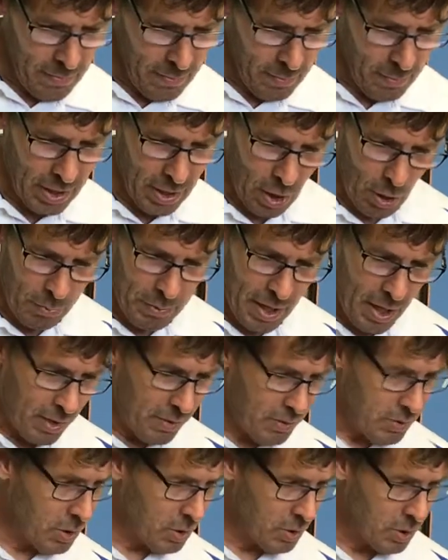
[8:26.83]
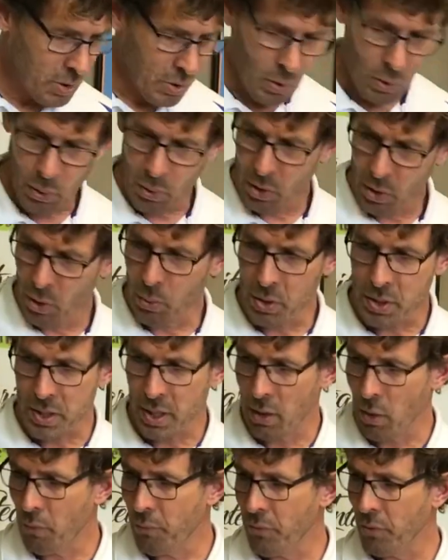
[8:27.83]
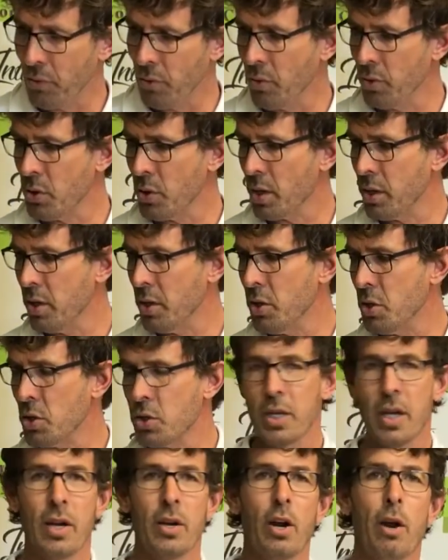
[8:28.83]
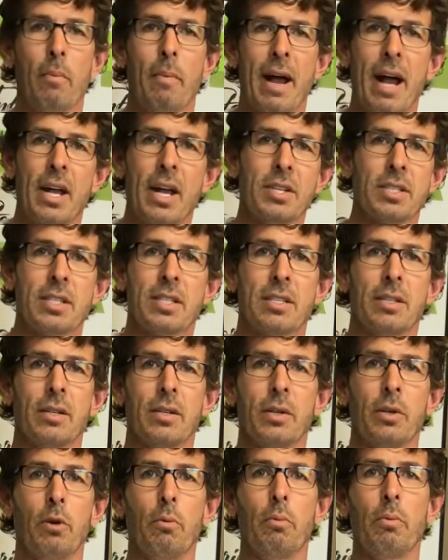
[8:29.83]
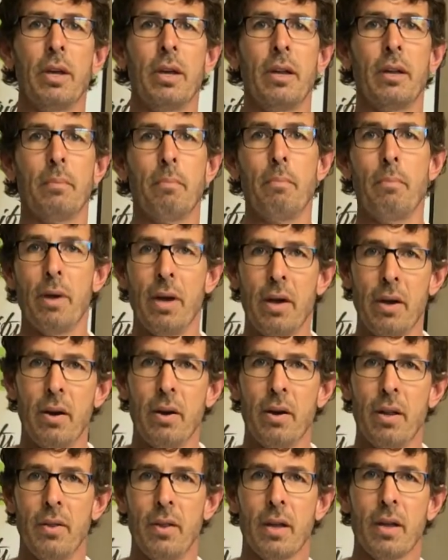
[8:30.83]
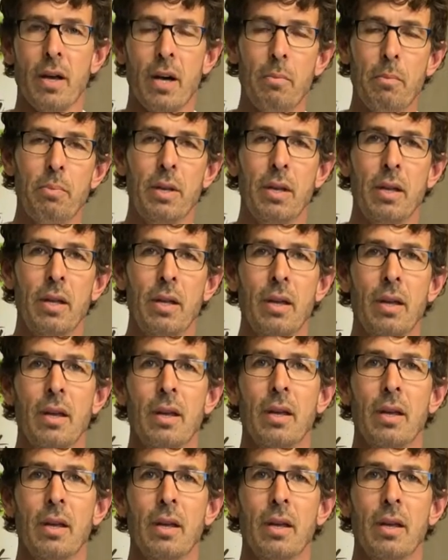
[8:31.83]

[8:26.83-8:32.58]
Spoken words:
But I hope that this tutorial was helpful. You could understand our masks a little bit better in the company.